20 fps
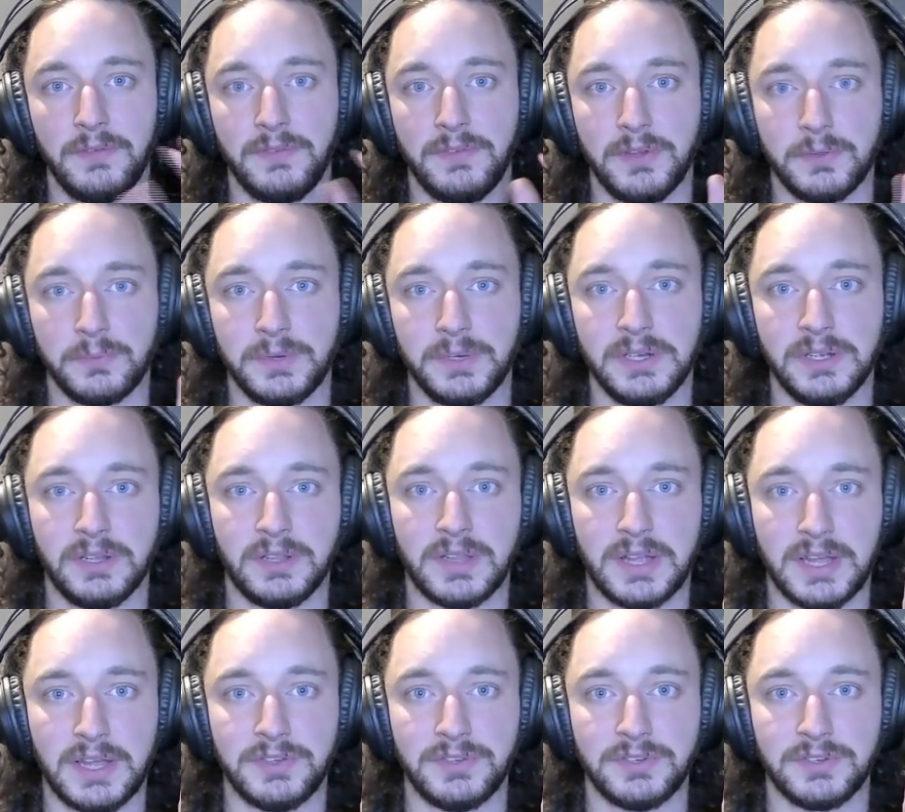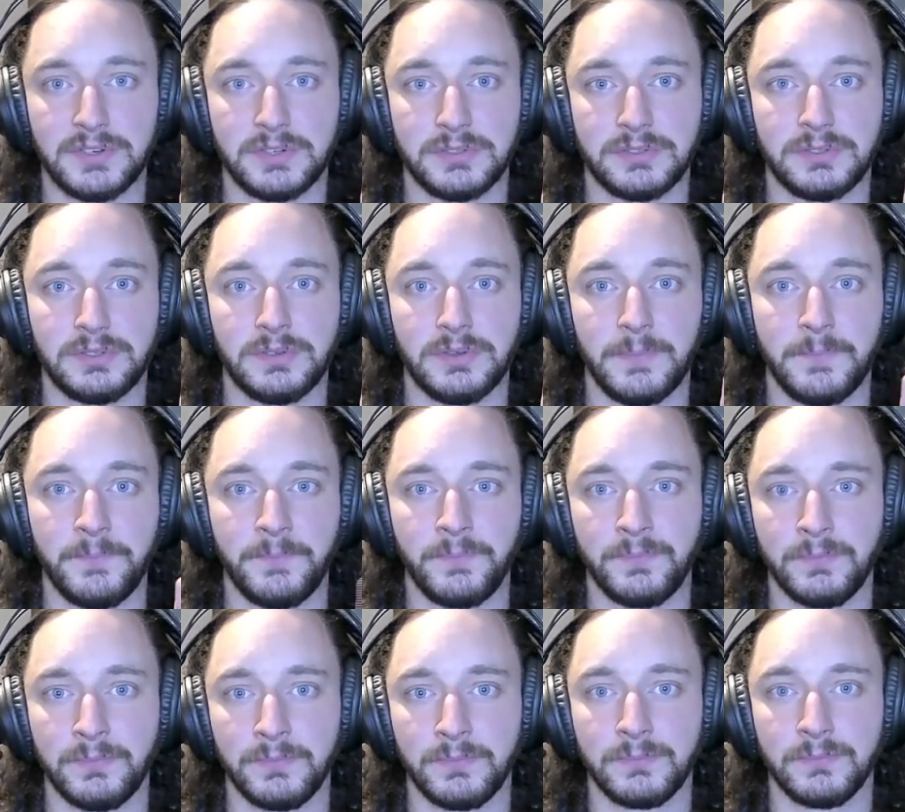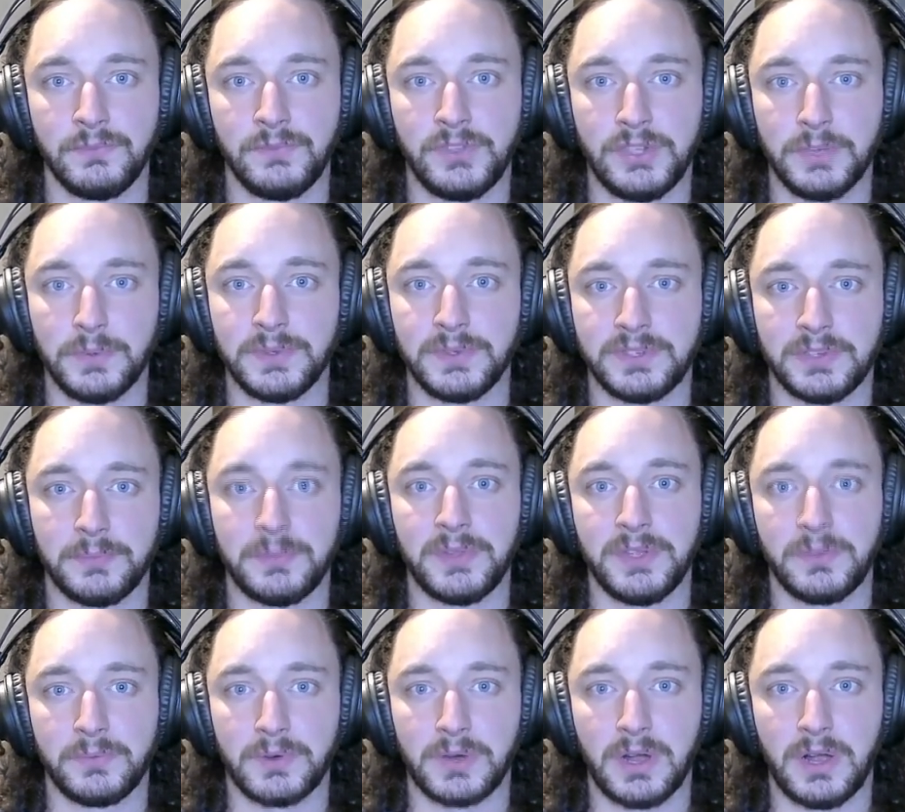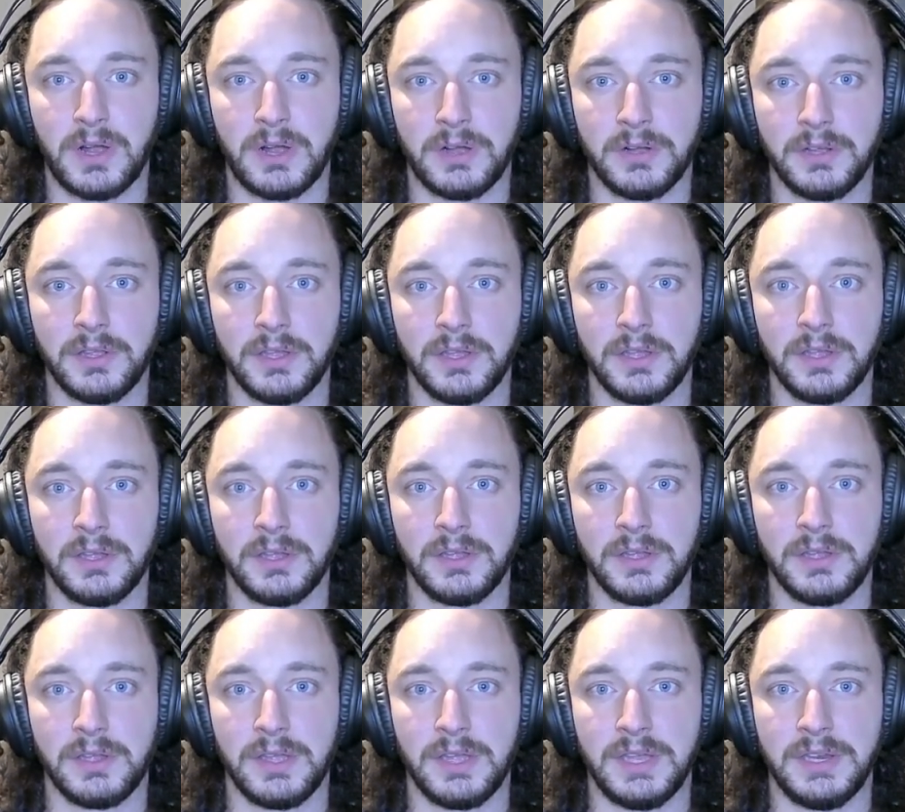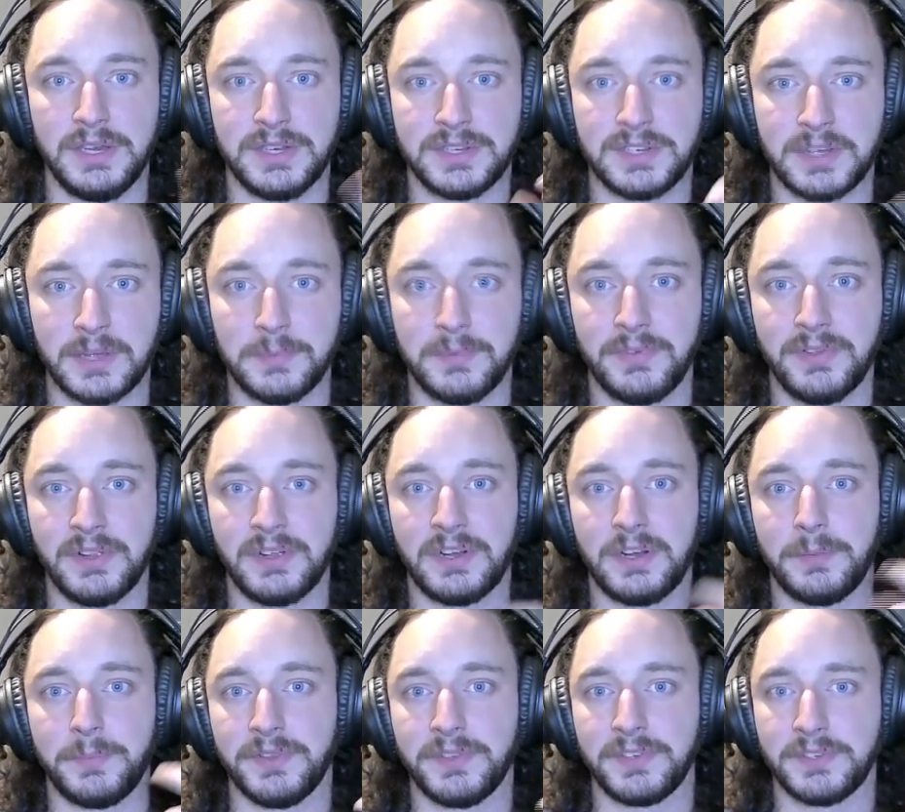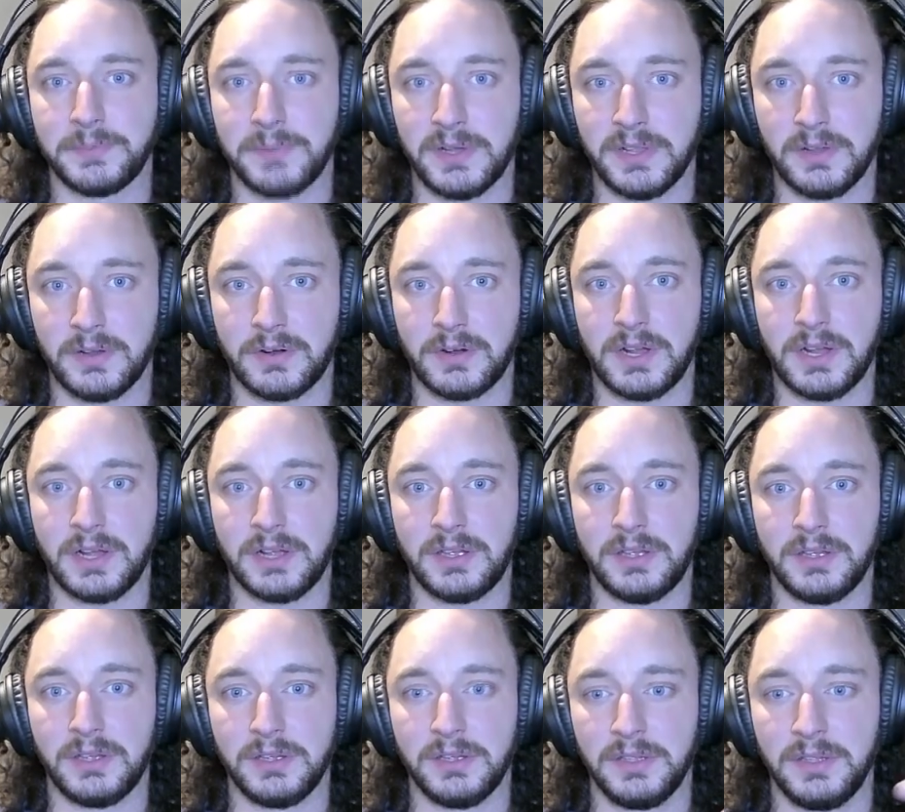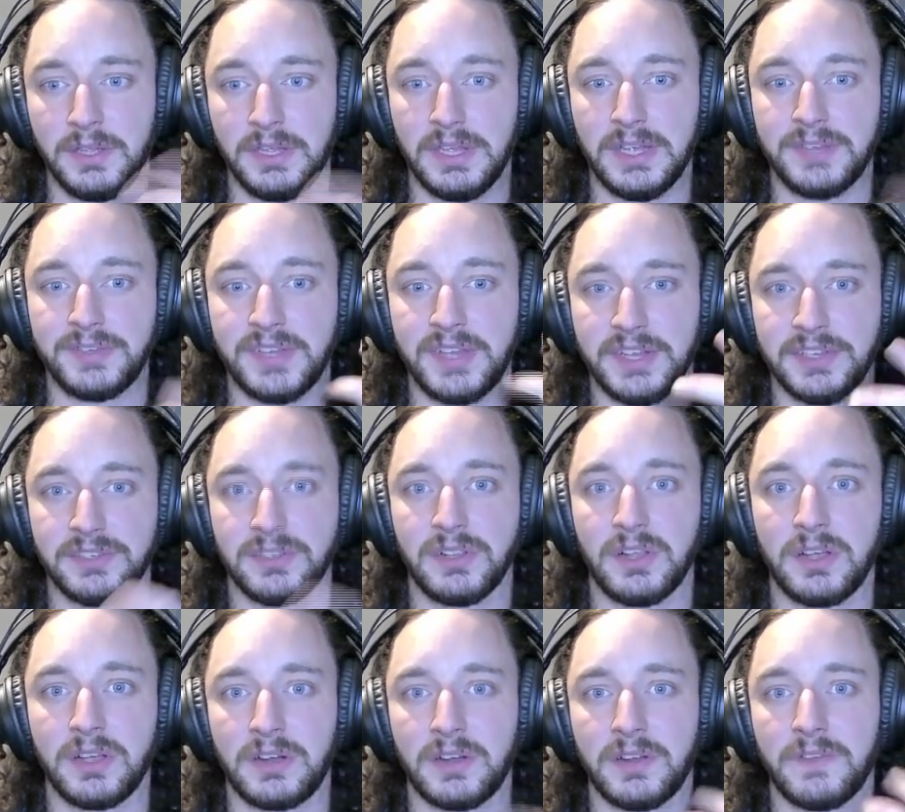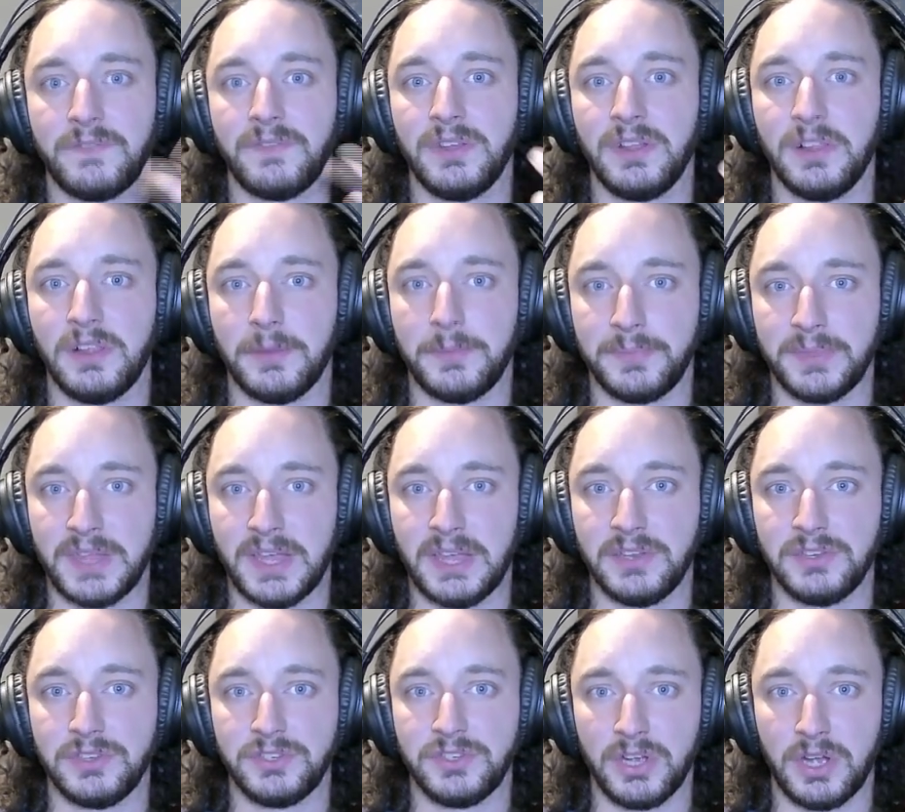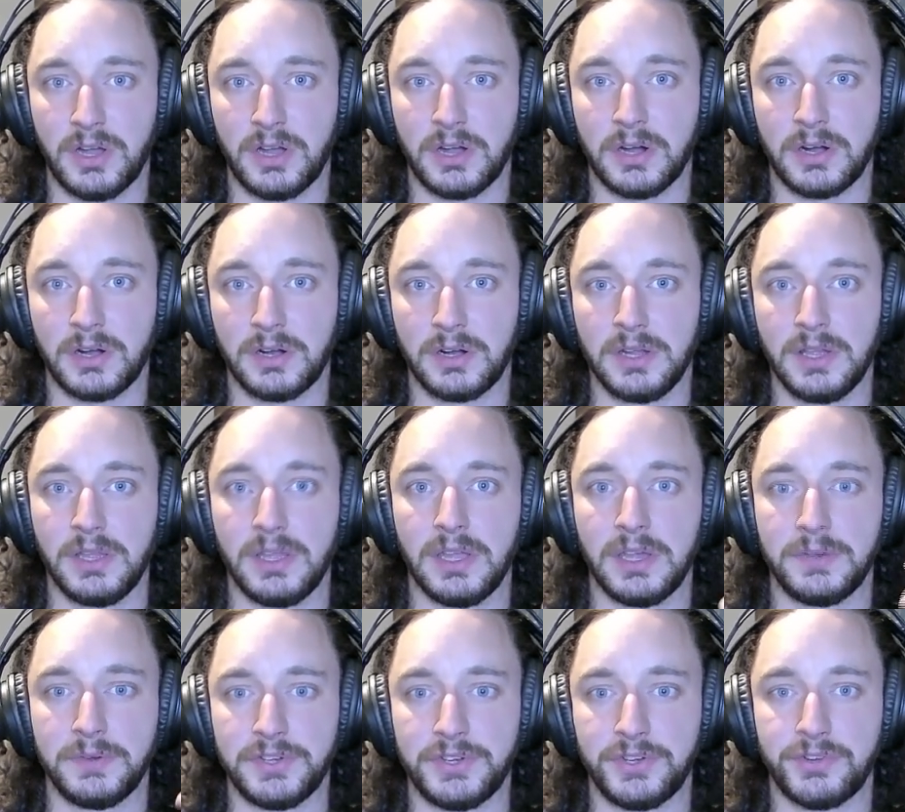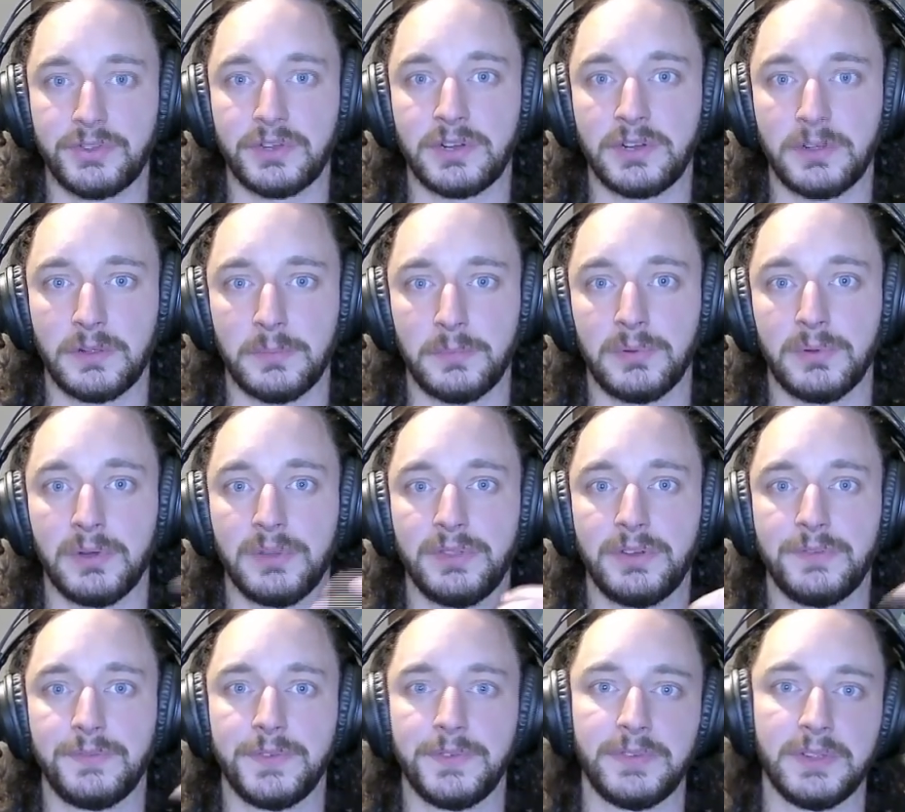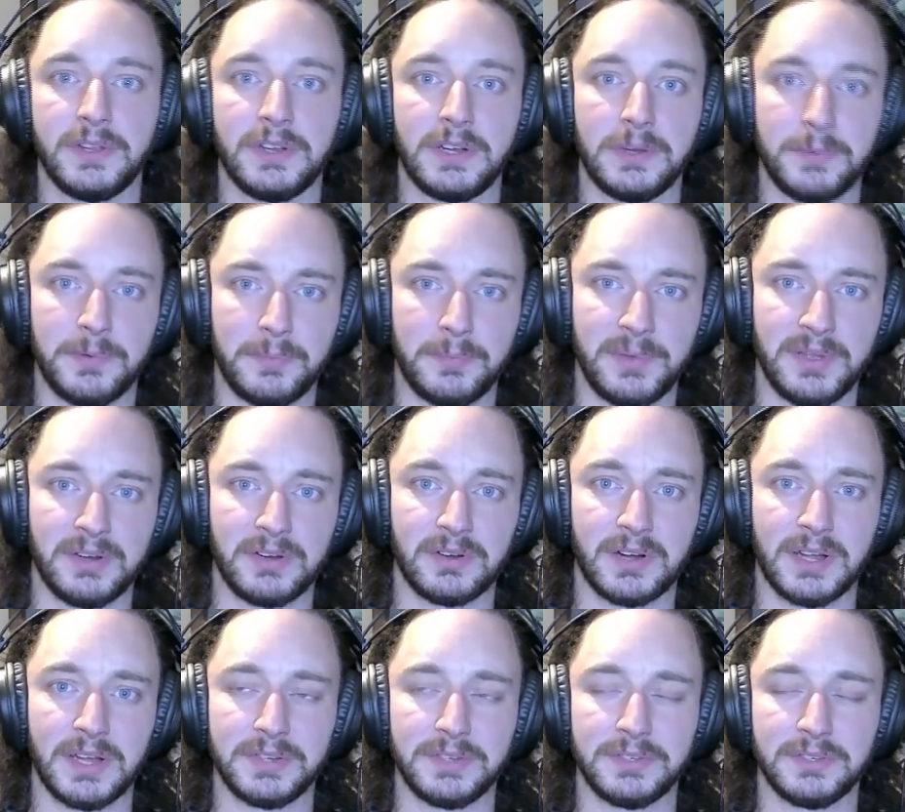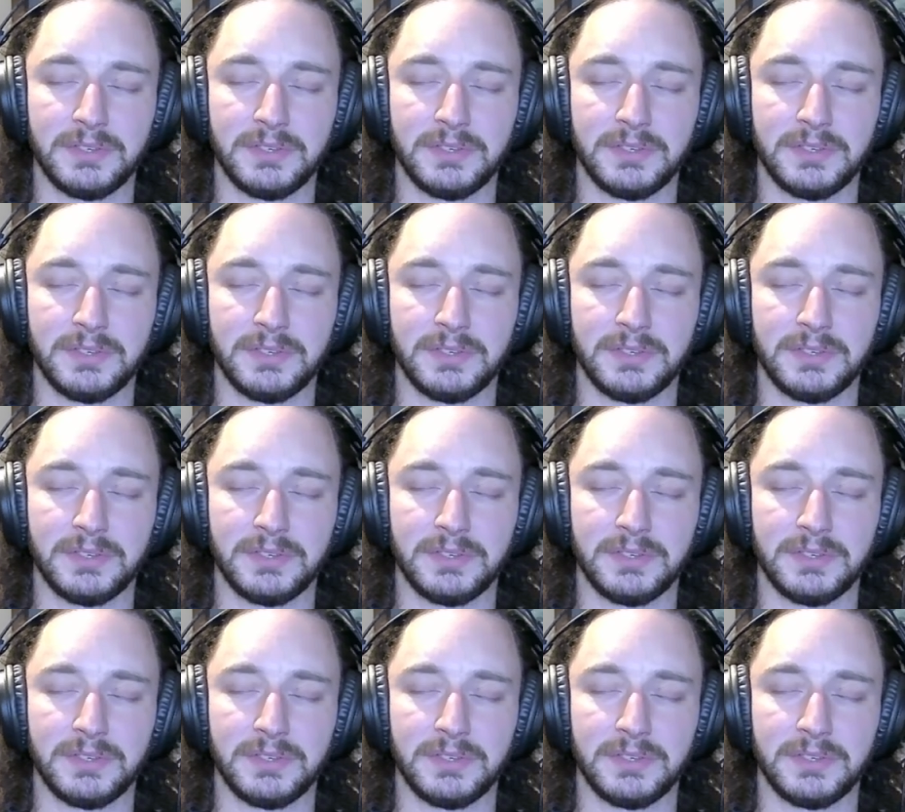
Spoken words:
you realize you're doing something wrong, and each time you're filling up with a smaller rock, it takes longer to fill up that jar and reach your critical point if you're filling up with big rocks.